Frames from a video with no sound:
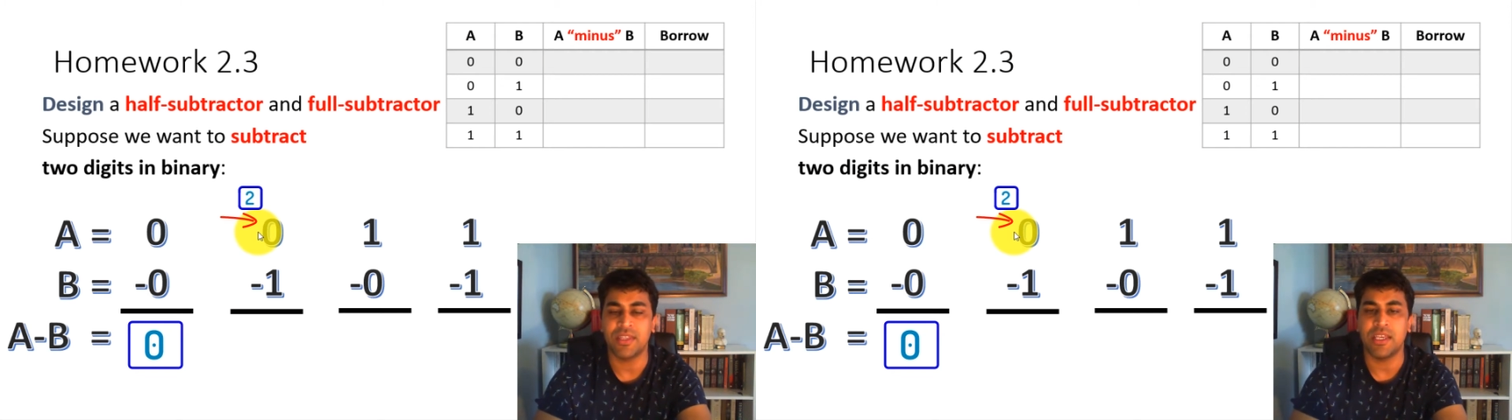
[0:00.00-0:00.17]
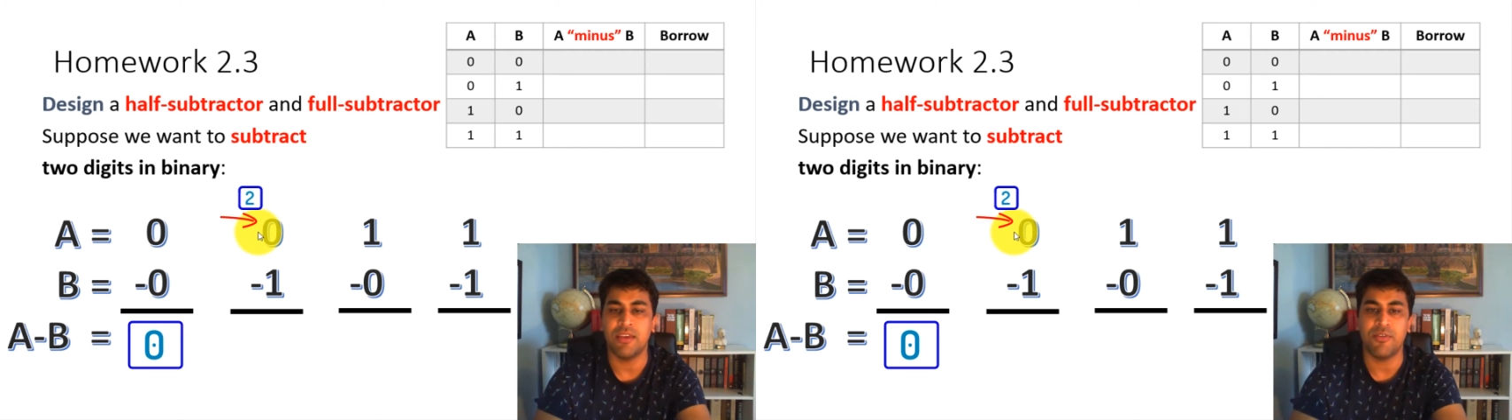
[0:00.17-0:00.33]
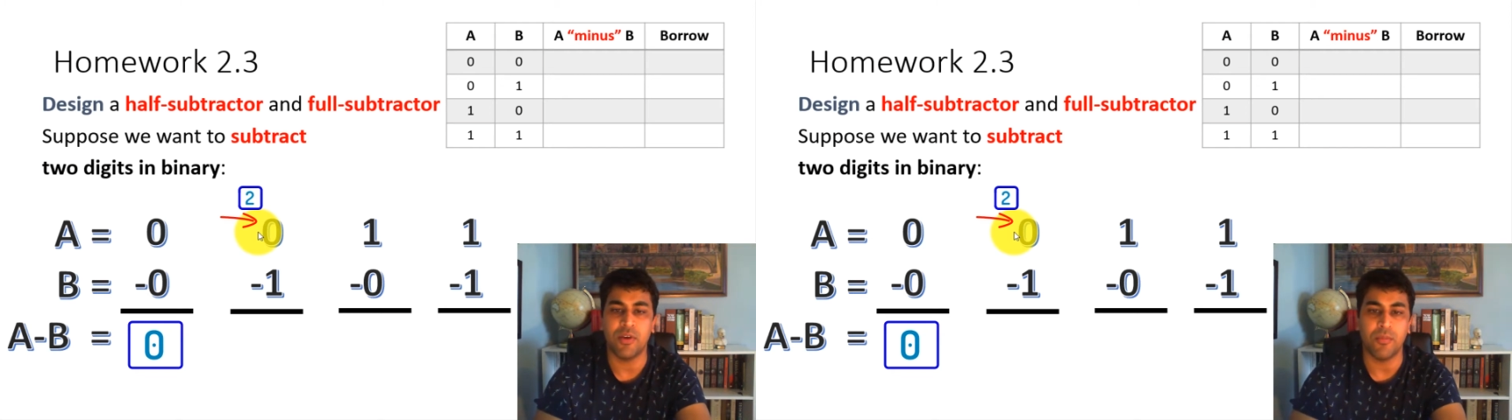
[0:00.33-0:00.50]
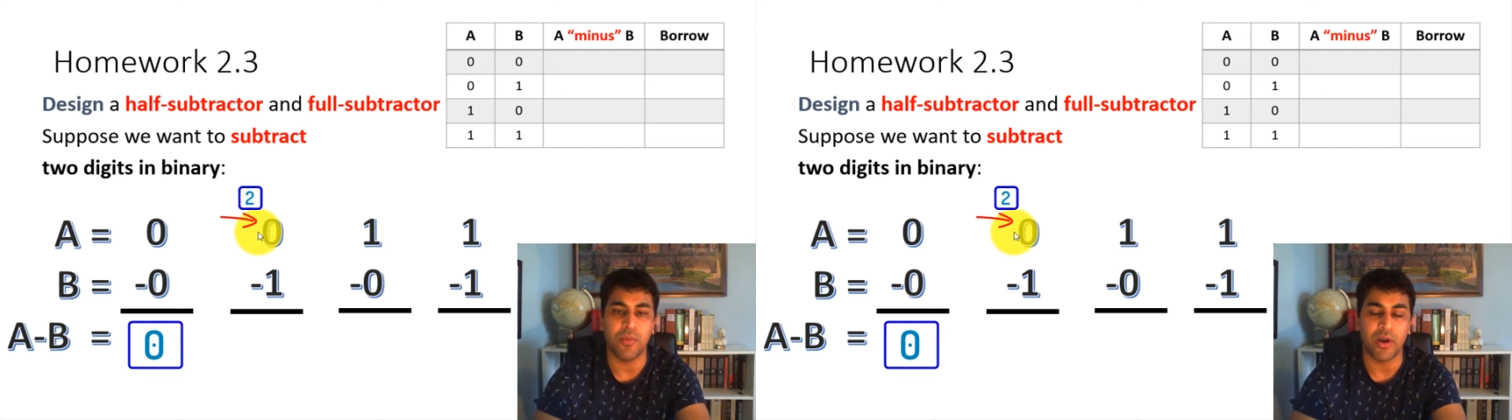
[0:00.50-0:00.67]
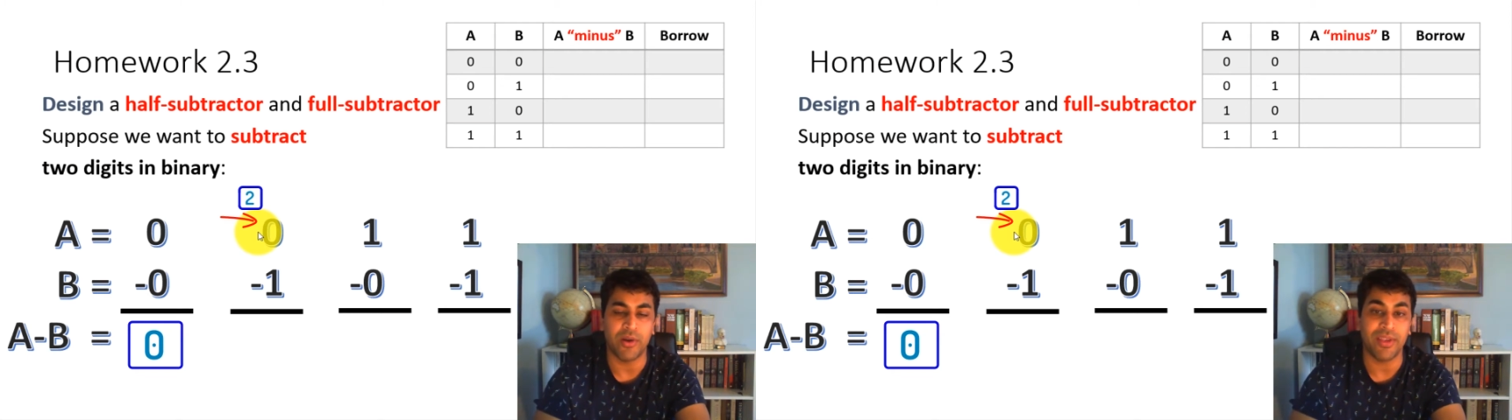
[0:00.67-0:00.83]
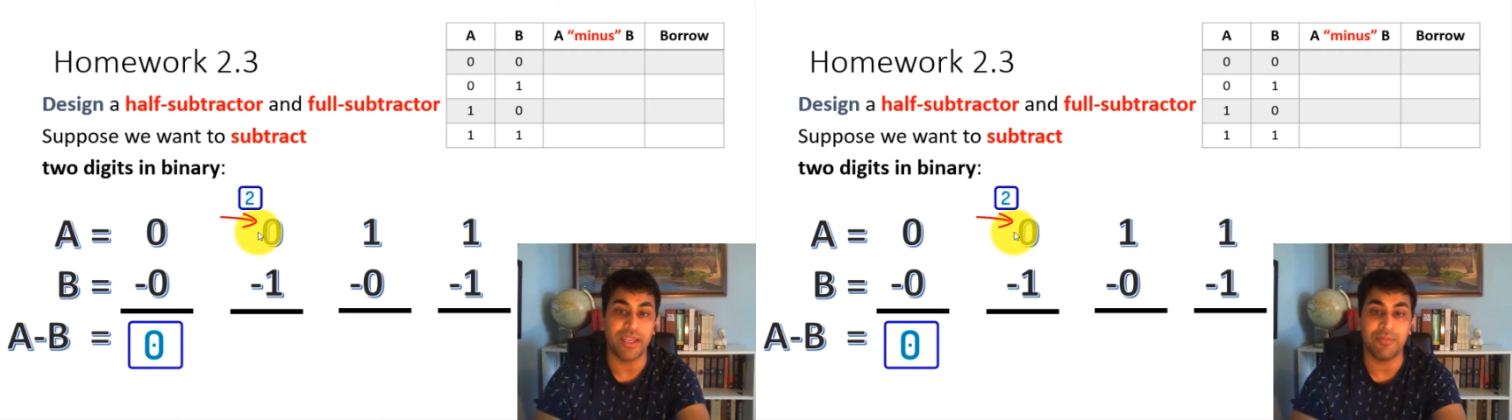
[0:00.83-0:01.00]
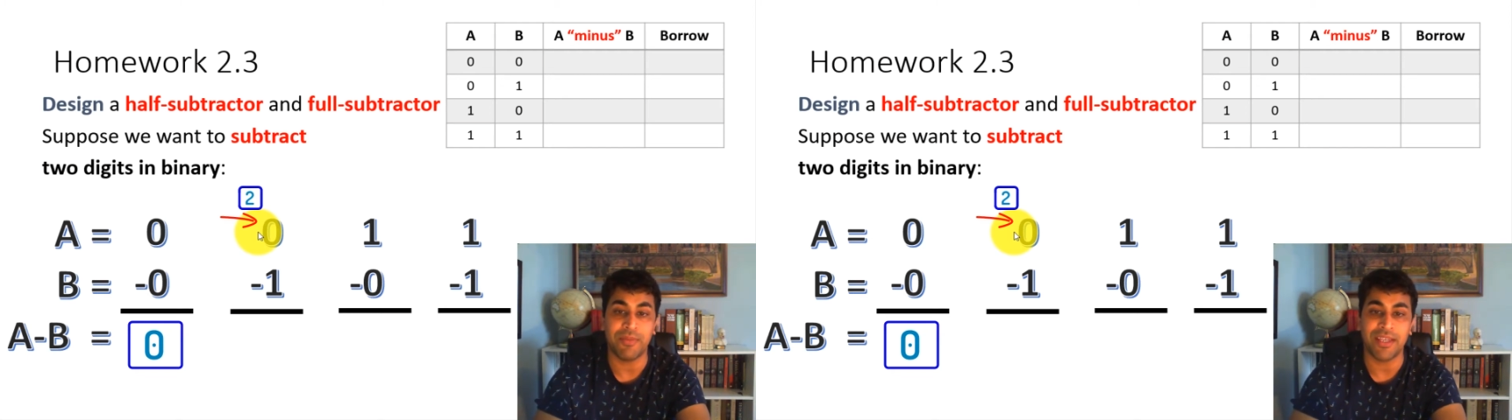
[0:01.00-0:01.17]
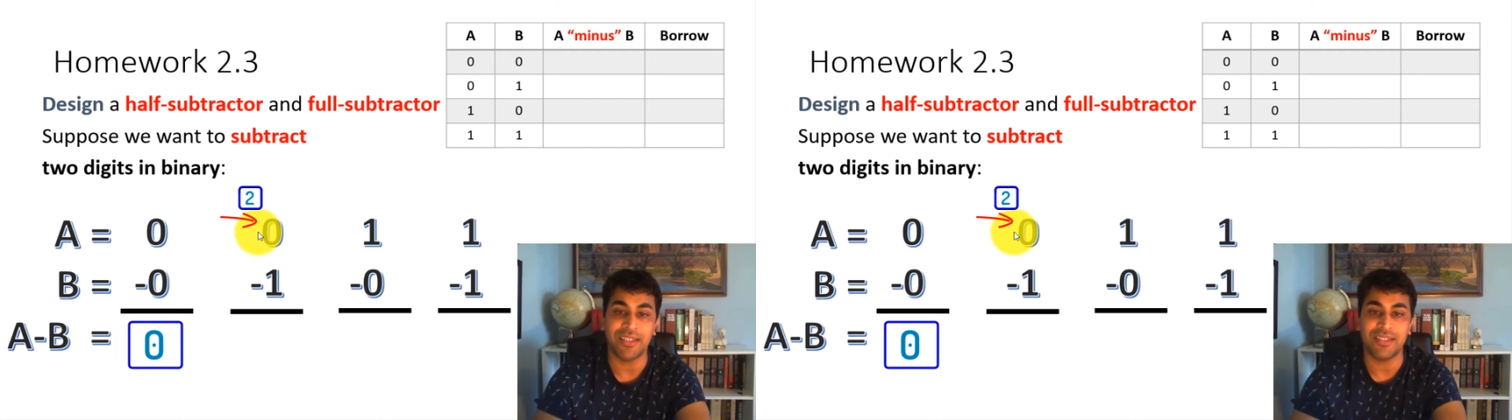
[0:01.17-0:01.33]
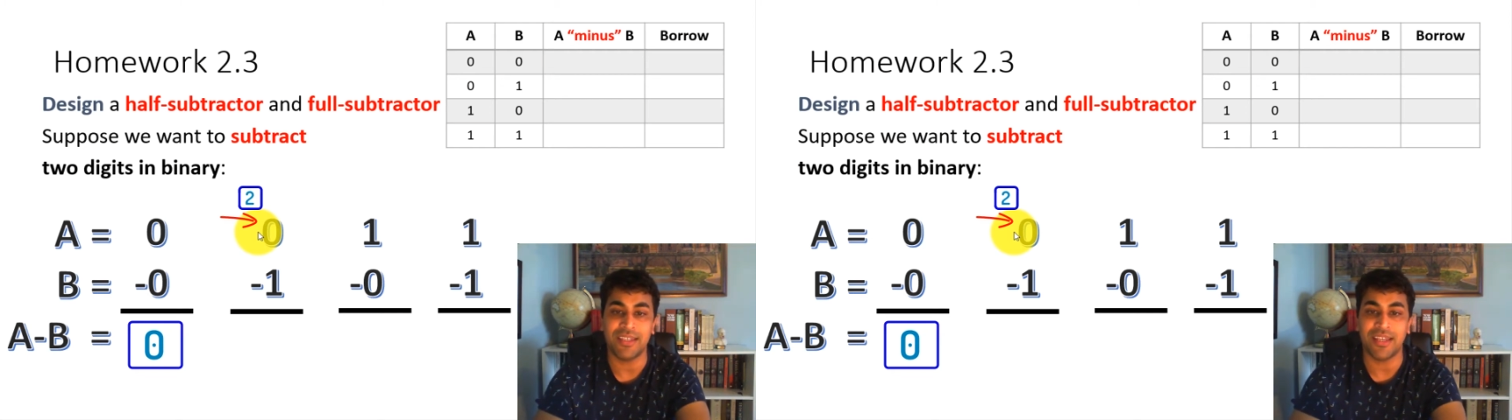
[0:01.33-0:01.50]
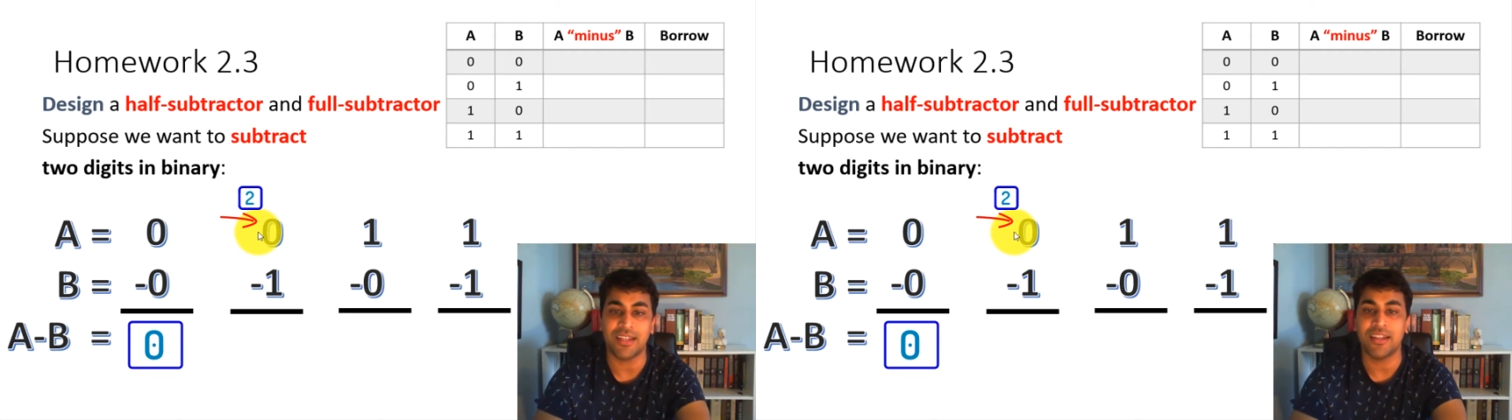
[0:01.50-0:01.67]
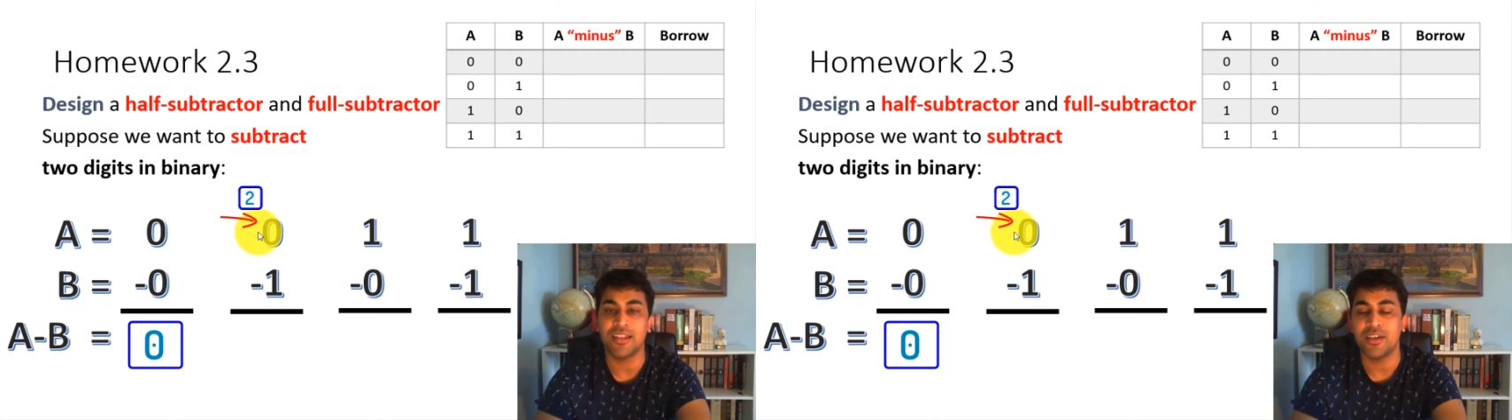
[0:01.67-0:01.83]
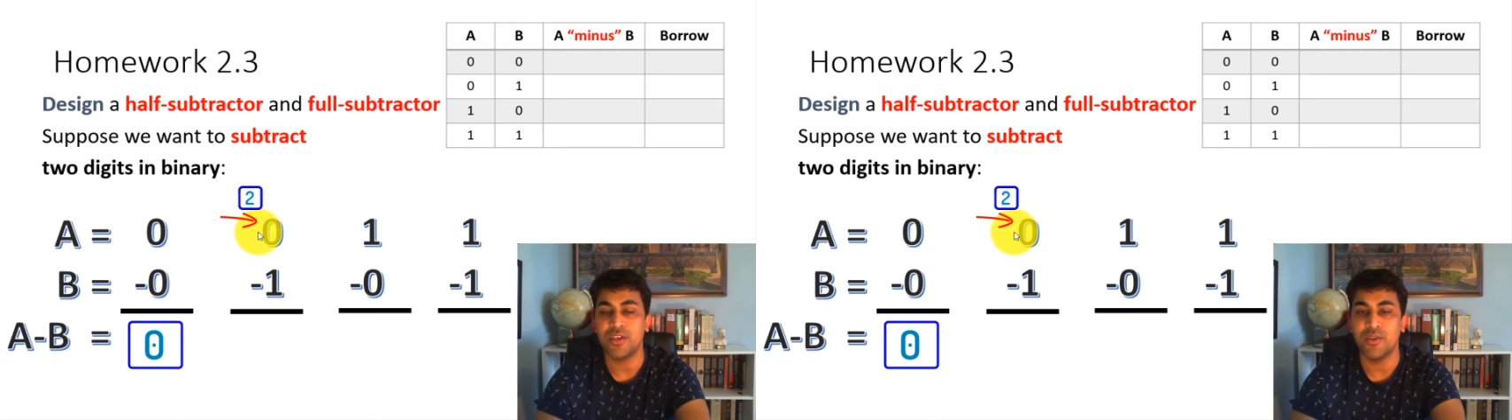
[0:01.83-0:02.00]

If you are borrowing in base 10,